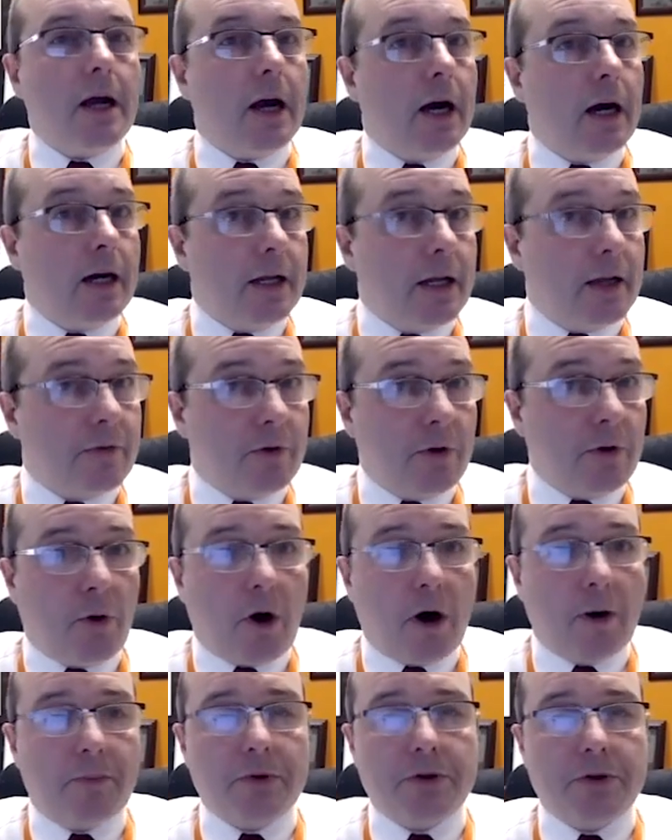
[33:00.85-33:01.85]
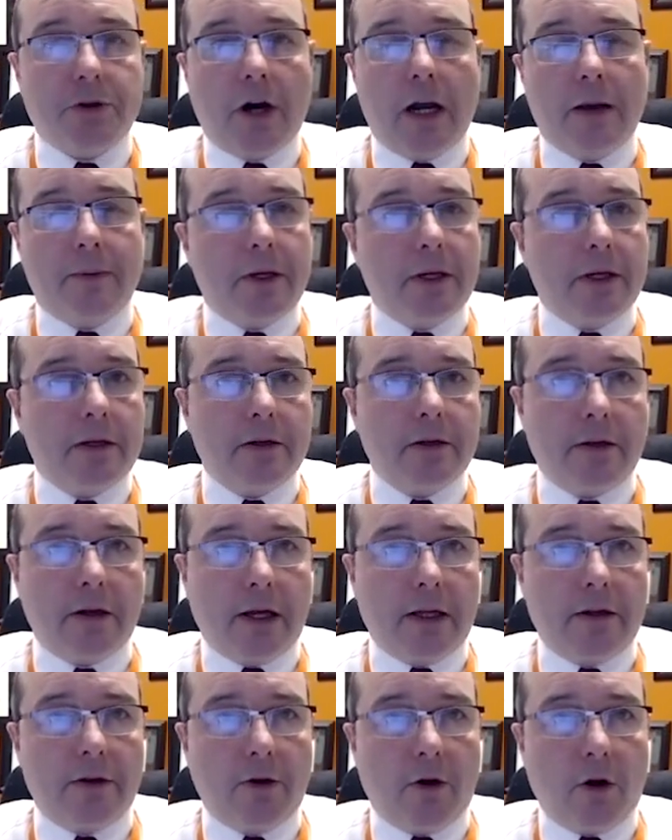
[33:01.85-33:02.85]
If you are prescribing
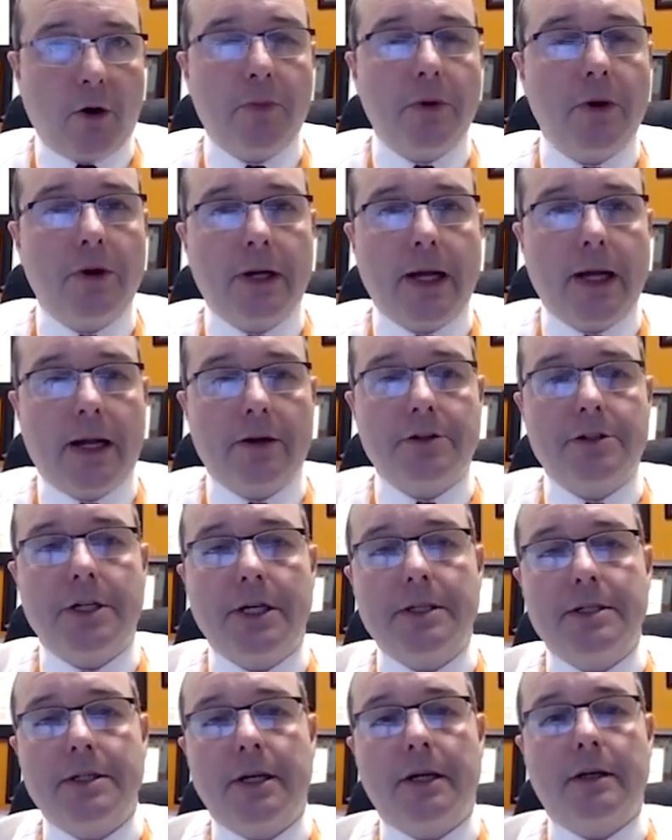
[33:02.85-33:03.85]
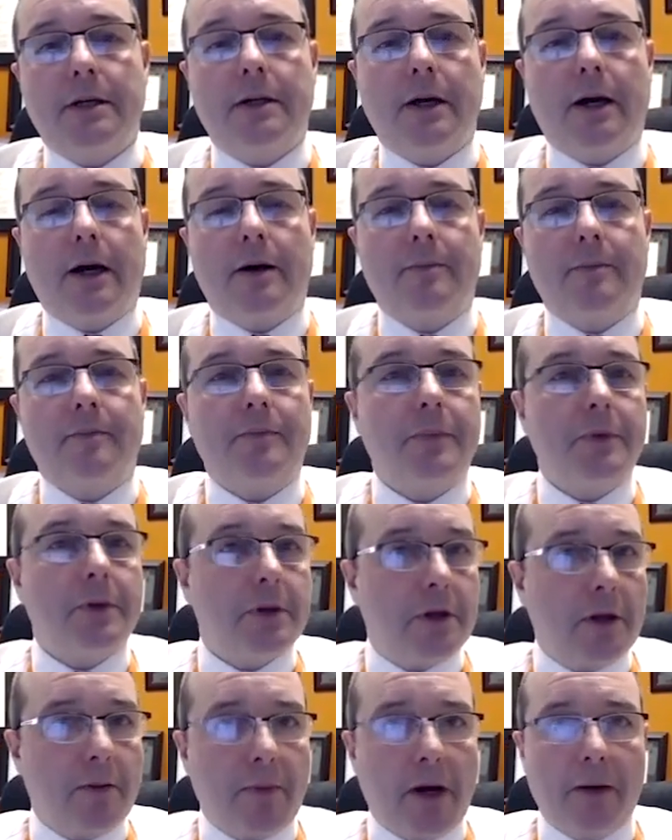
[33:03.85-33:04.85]
an opioid analgesic,
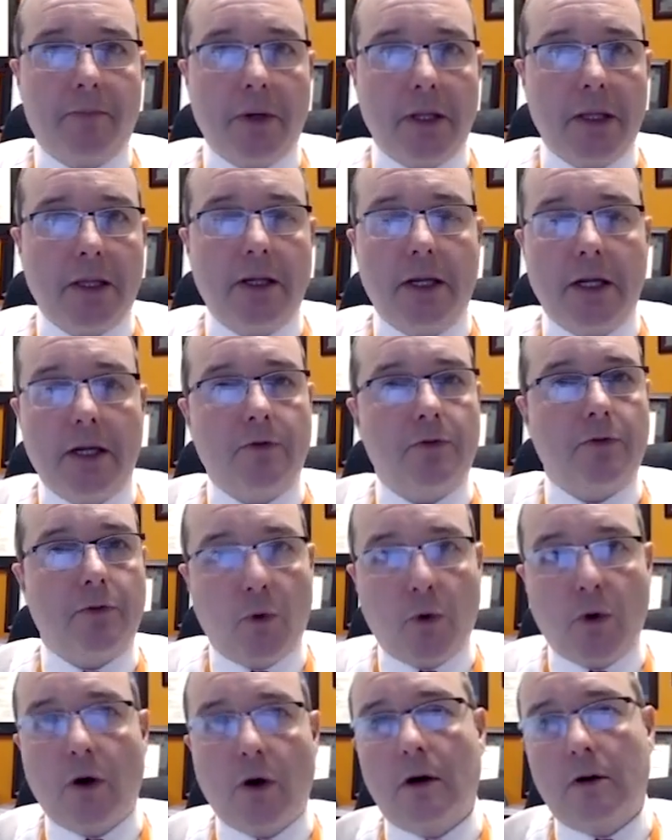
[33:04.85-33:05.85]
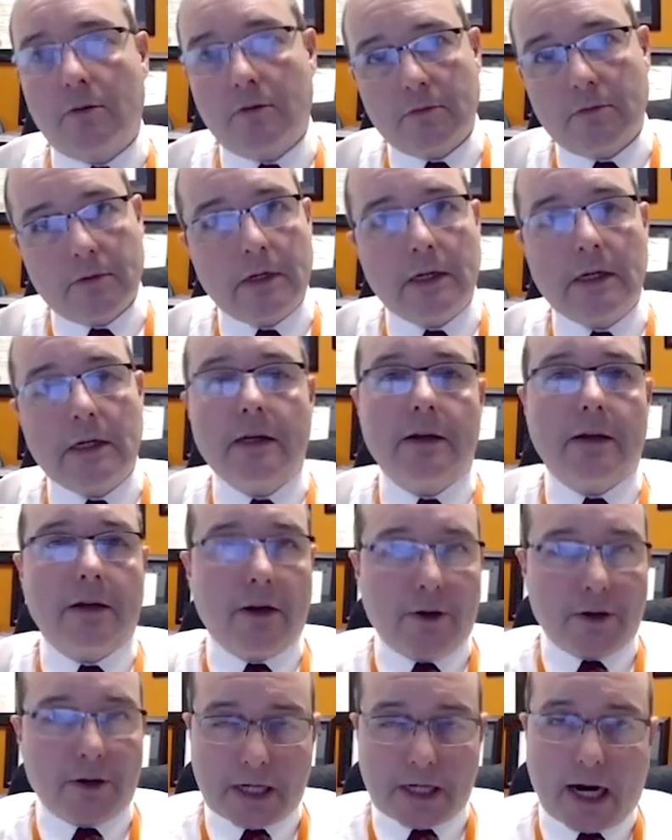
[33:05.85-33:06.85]
there might be the need for,
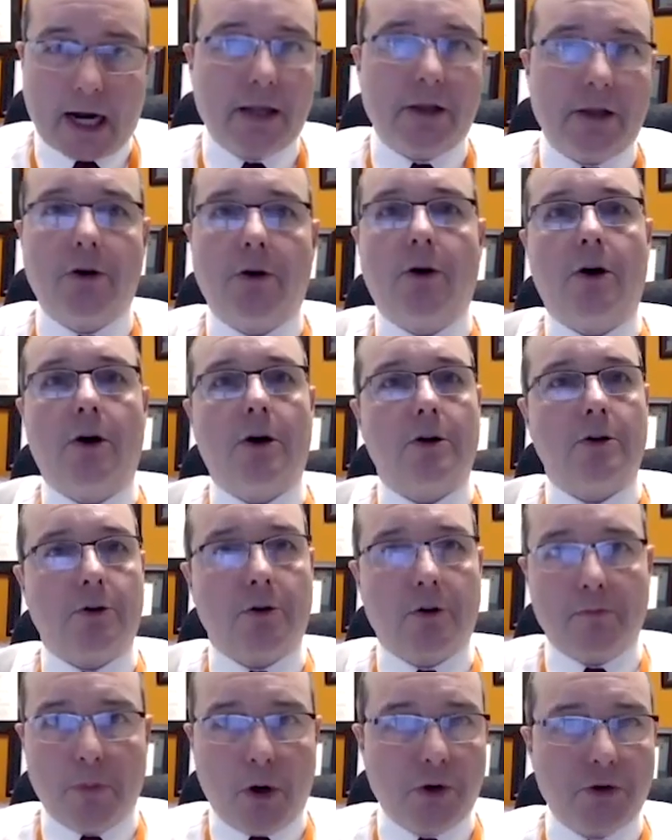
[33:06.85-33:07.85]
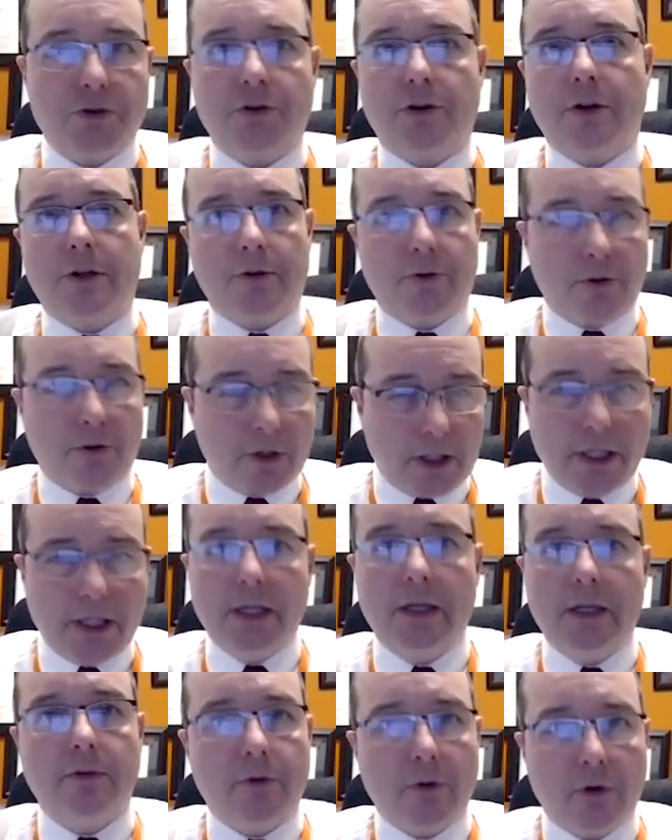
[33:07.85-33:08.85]
a Tylenol or Motrin or
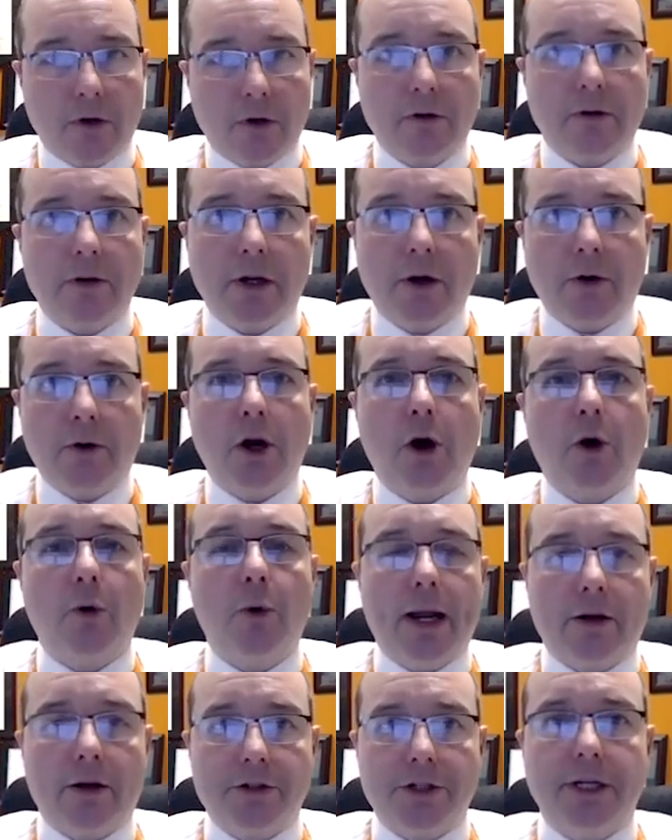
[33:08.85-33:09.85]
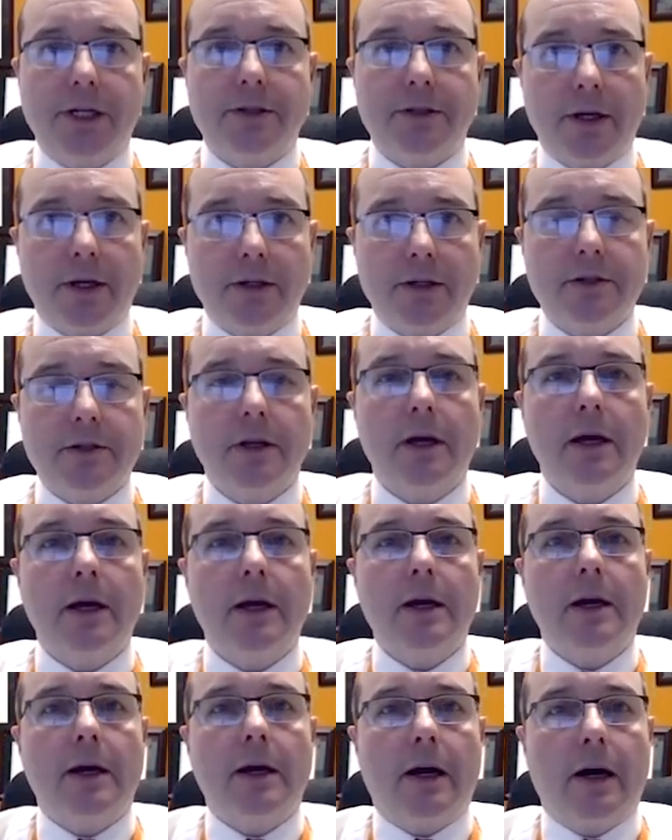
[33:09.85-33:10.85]
Aleve or, co-analgesics,
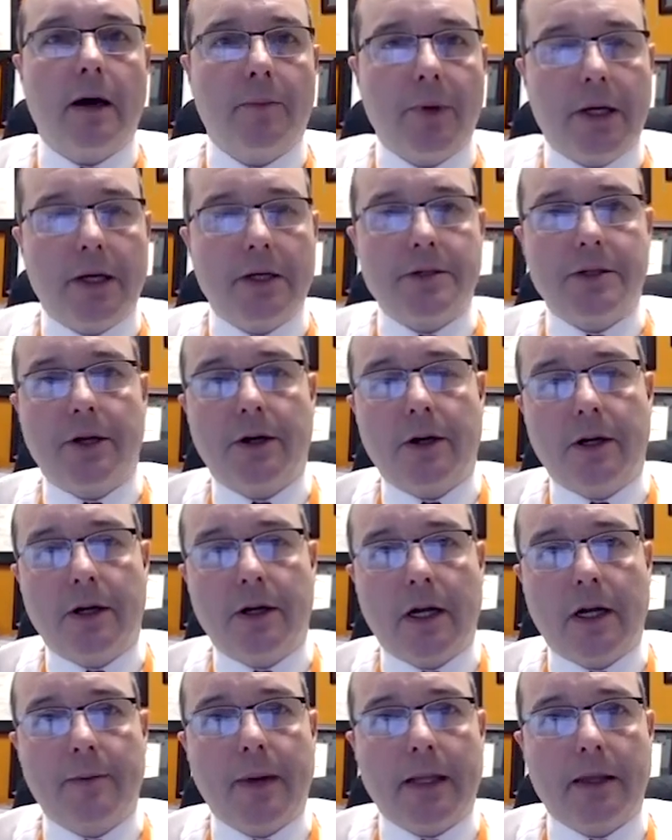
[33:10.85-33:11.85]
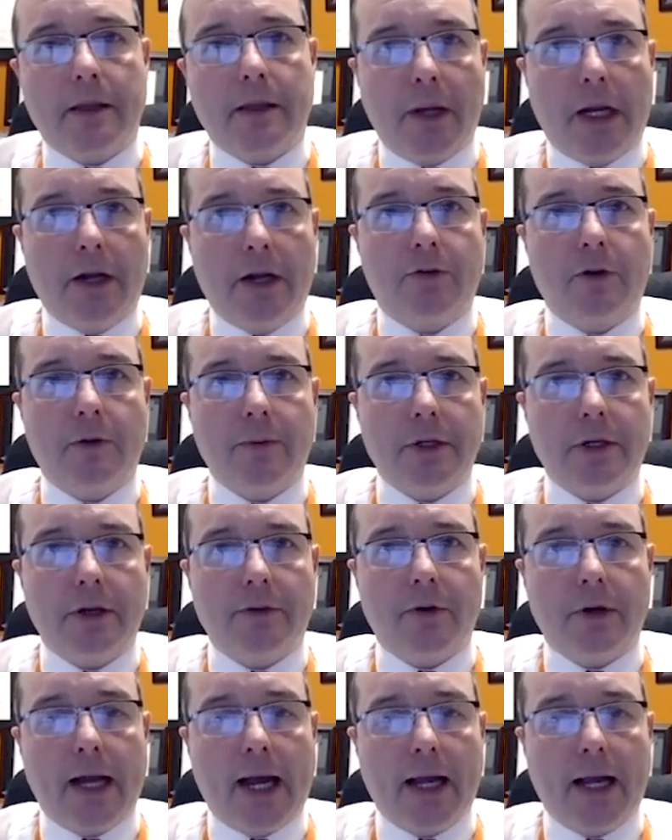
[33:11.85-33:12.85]
because they're going to come at the pain from a
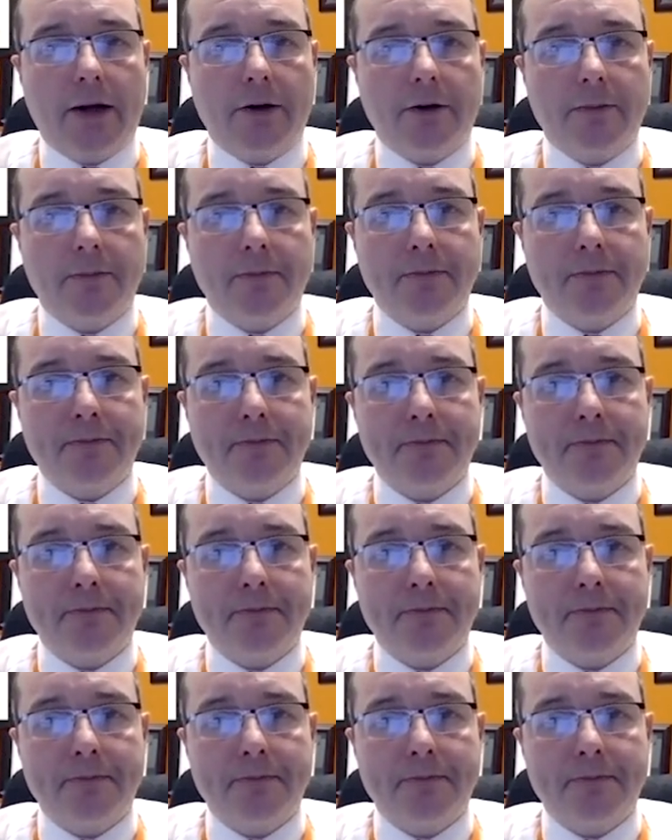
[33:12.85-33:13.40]
different angle.